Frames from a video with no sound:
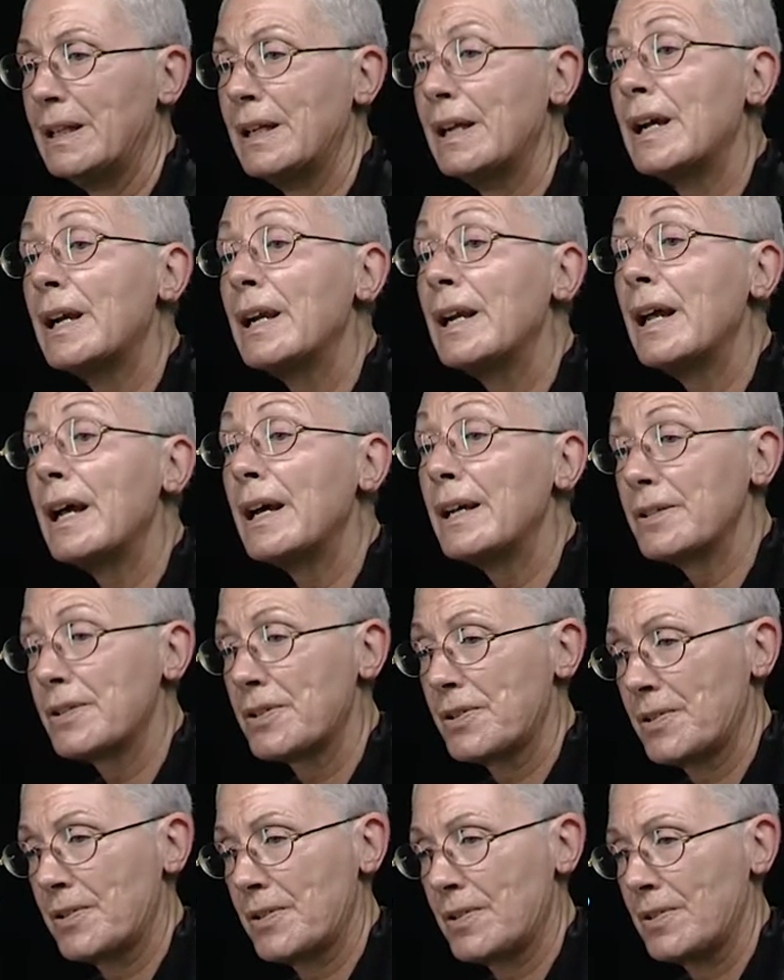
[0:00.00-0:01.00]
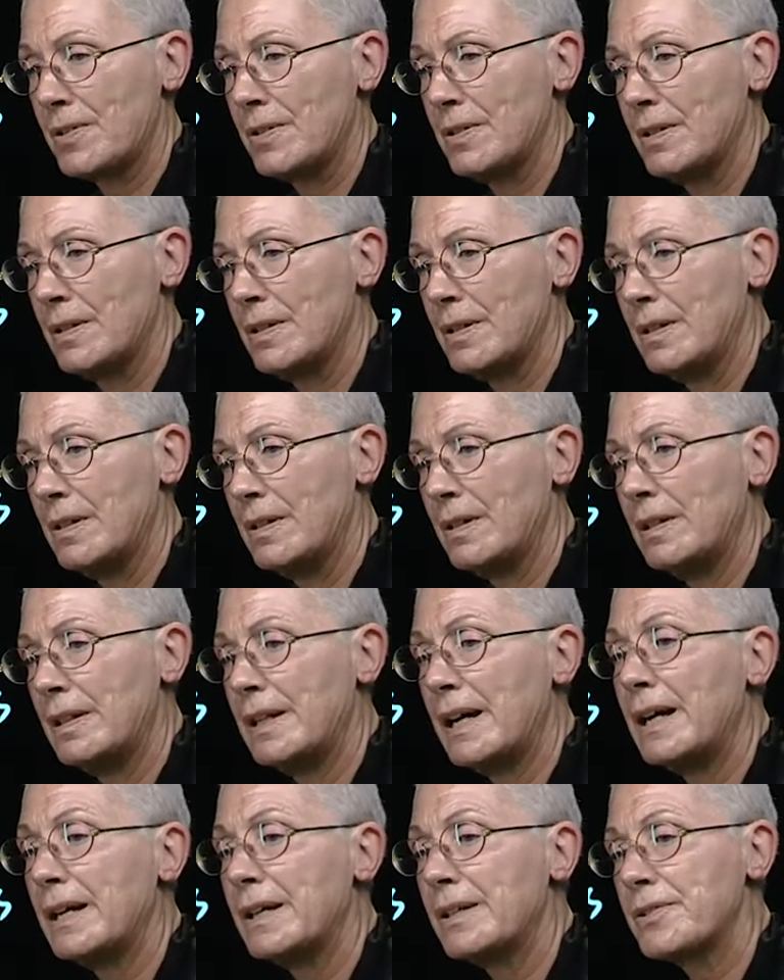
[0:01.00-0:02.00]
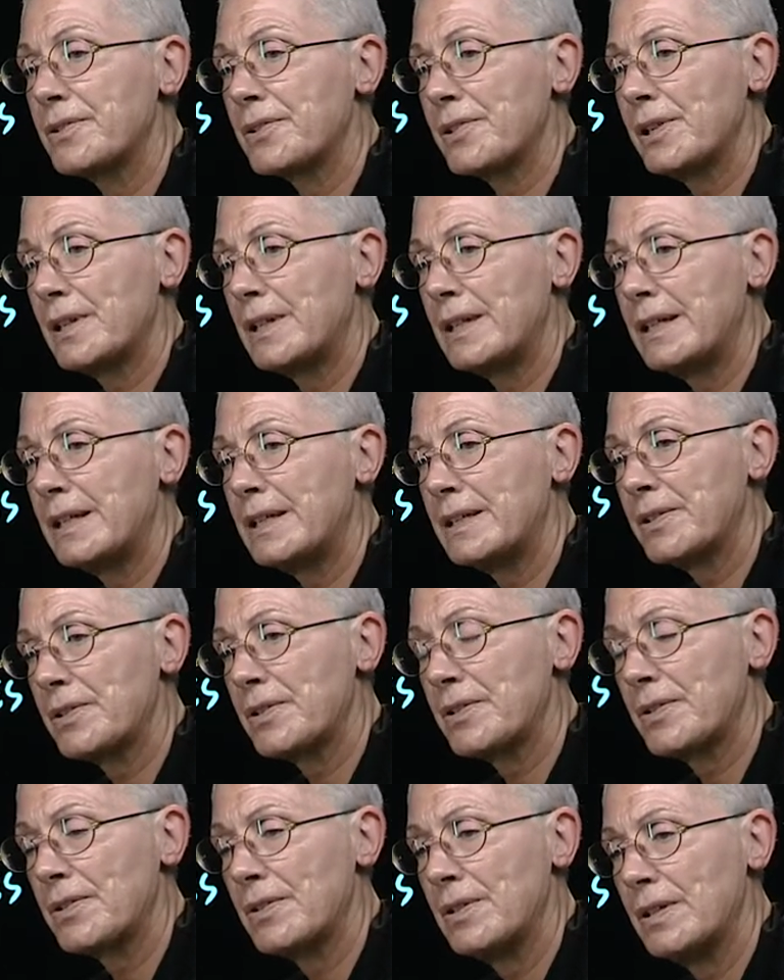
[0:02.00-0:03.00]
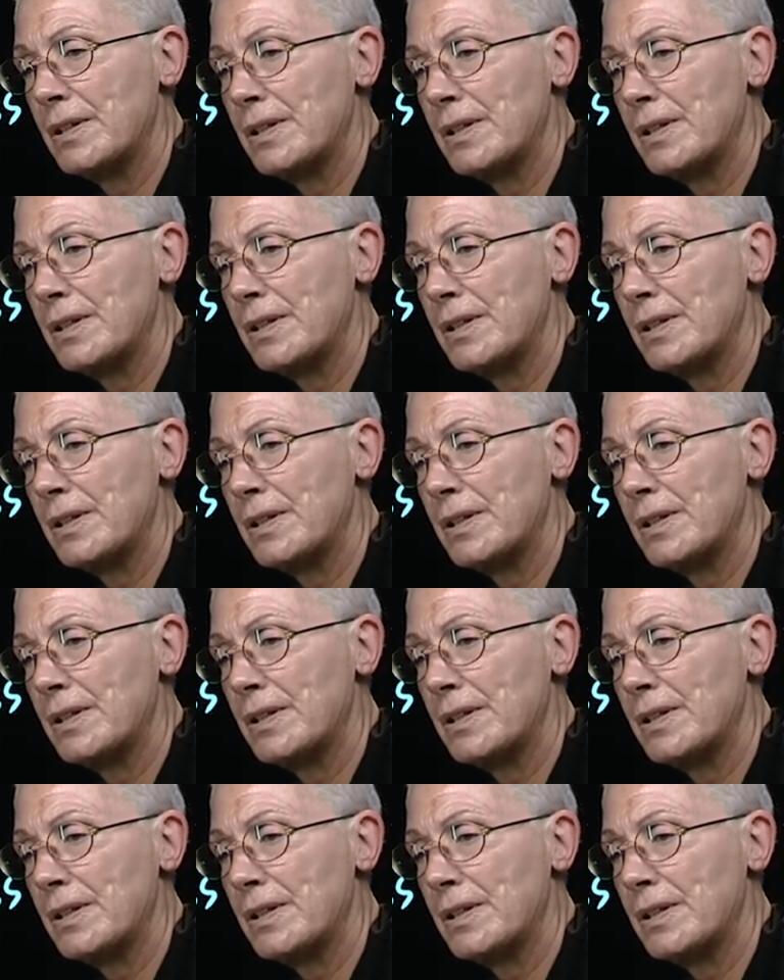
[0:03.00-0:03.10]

clasts, large clasts,